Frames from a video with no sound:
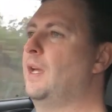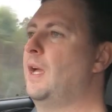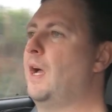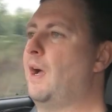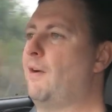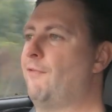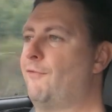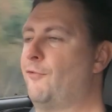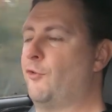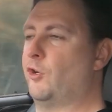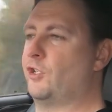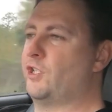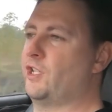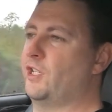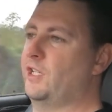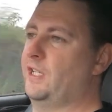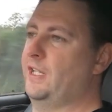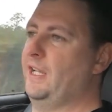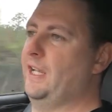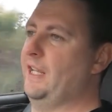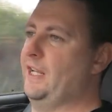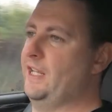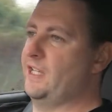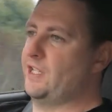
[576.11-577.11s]

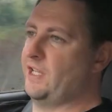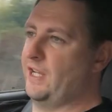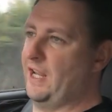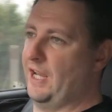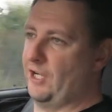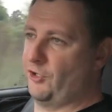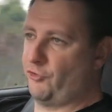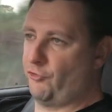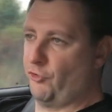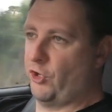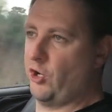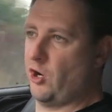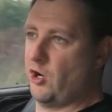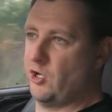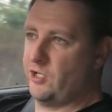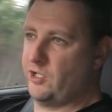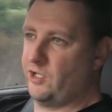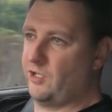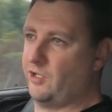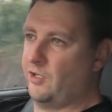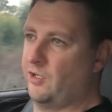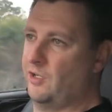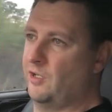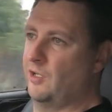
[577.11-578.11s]
Unfortunately, it is an extra
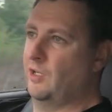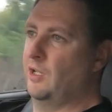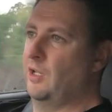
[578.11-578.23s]
cost.